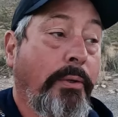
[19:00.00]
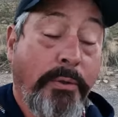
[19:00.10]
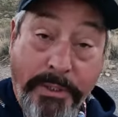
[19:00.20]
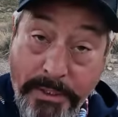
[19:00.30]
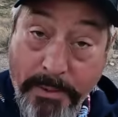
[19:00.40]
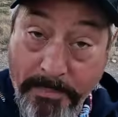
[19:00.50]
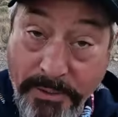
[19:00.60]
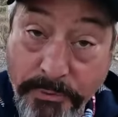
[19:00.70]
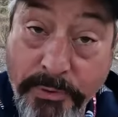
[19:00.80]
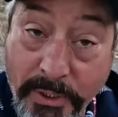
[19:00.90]
you need to
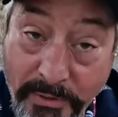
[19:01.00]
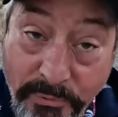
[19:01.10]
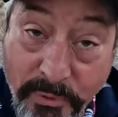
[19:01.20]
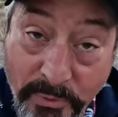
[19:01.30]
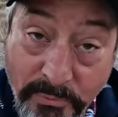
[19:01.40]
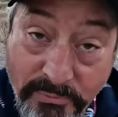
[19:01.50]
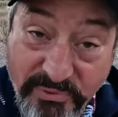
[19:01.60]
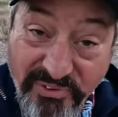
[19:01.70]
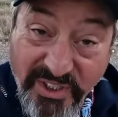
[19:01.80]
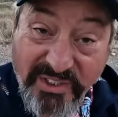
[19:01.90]
make sure you have your own
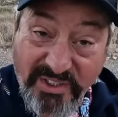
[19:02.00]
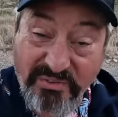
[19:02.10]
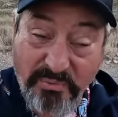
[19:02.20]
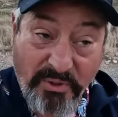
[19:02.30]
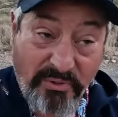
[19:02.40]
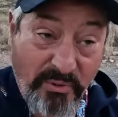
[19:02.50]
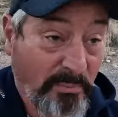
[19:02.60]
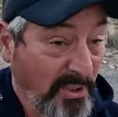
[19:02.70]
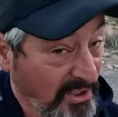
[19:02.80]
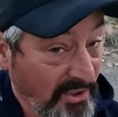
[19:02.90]
facilities with you
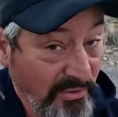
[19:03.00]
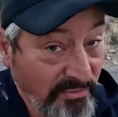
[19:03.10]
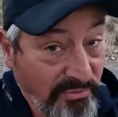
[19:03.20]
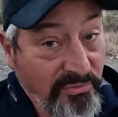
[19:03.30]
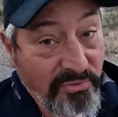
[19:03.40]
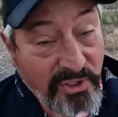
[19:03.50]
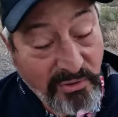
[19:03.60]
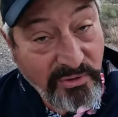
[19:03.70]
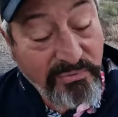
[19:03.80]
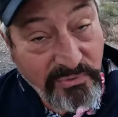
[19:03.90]
because the
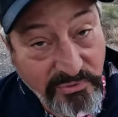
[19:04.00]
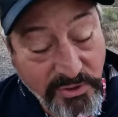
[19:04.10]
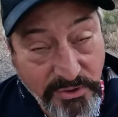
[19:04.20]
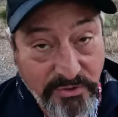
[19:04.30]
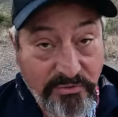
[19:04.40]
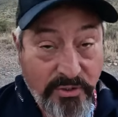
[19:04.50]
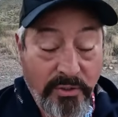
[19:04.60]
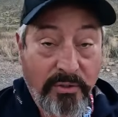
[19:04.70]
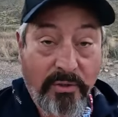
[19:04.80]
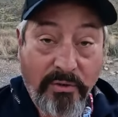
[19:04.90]
only facilities
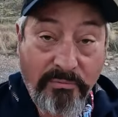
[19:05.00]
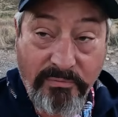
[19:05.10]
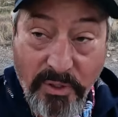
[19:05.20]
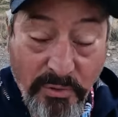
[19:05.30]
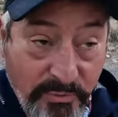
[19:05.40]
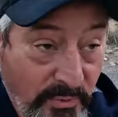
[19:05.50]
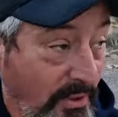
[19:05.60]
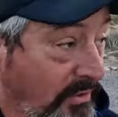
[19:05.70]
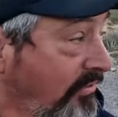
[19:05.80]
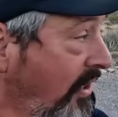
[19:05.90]
here are vault
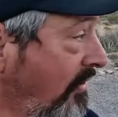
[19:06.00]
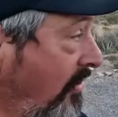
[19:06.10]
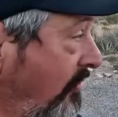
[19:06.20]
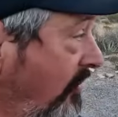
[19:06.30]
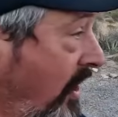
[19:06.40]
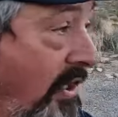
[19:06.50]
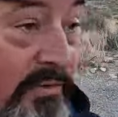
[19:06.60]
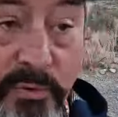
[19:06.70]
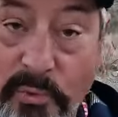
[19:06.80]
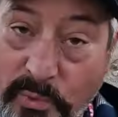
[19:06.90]
toilets and there's not
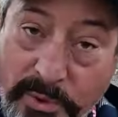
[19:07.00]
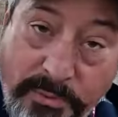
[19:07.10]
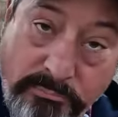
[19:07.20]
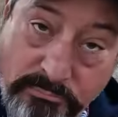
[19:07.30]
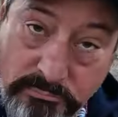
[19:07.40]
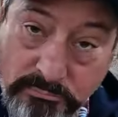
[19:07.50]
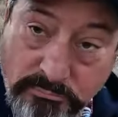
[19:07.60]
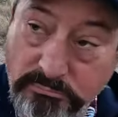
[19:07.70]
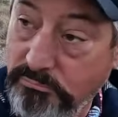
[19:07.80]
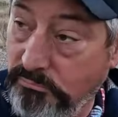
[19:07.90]
even one
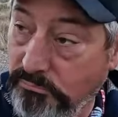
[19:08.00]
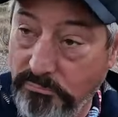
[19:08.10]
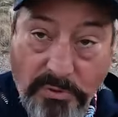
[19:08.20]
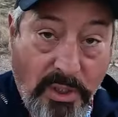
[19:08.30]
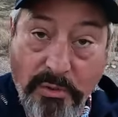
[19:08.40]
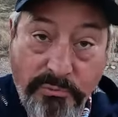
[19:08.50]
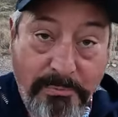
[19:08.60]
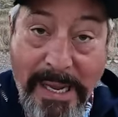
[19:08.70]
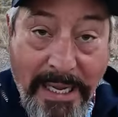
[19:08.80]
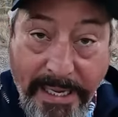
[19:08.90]
close
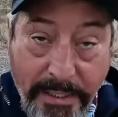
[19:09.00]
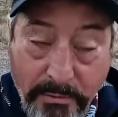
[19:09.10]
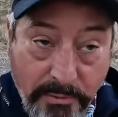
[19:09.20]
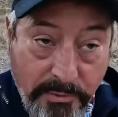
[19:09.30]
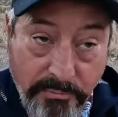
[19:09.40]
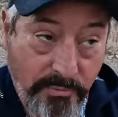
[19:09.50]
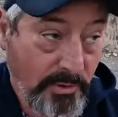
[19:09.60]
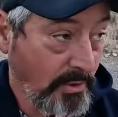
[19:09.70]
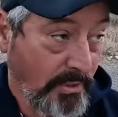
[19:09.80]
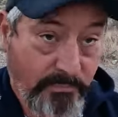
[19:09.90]
by.
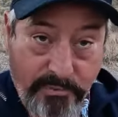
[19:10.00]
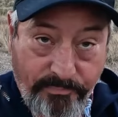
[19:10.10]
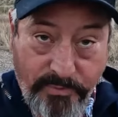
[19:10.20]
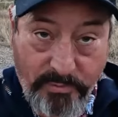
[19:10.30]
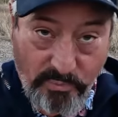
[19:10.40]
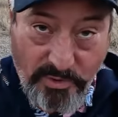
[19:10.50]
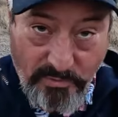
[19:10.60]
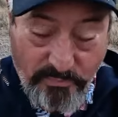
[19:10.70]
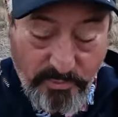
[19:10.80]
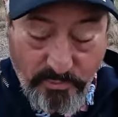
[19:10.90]
You'd have to,
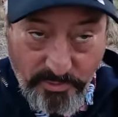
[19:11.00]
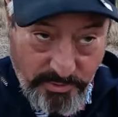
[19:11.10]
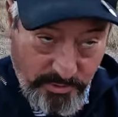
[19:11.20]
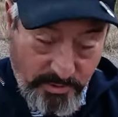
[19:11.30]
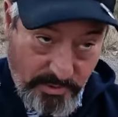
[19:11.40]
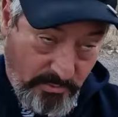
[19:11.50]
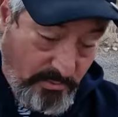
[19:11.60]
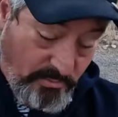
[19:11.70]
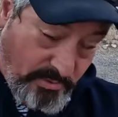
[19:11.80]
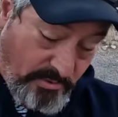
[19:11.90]
if we wanted to go
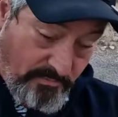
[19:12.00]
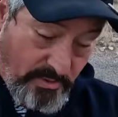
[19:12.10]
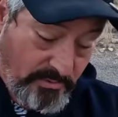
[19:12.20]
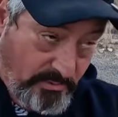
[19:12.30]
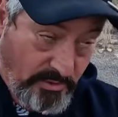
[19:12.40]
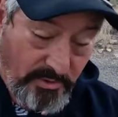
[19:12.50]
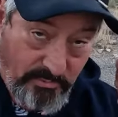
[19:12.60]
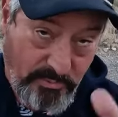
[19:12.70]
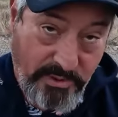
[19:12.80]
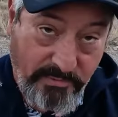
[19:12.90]
to one of the vault
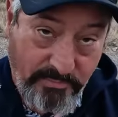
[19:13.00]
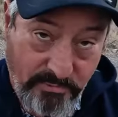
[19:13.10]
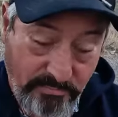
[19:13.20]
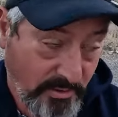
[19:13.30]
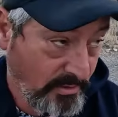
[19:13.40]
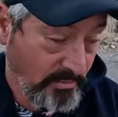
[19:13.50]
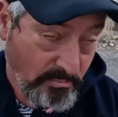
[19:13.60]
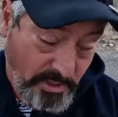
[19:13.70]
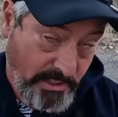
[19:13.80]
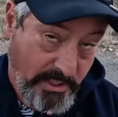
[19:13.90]
toilets, we'd have to either
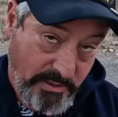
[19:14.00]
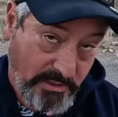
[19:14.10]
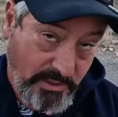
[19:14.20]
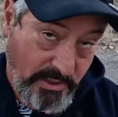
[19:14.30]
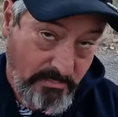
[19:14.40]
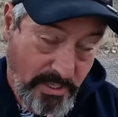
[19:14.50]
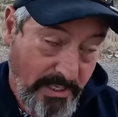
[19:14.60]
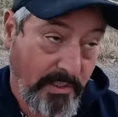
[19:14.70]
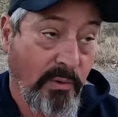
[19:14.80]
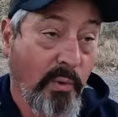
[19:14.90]
break out the
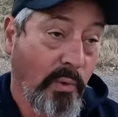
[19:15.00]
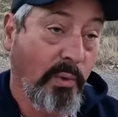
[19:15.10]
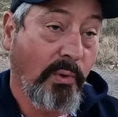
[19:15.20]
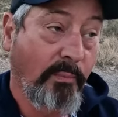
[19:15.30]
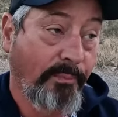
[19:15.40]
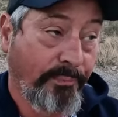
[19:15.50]
e-bike or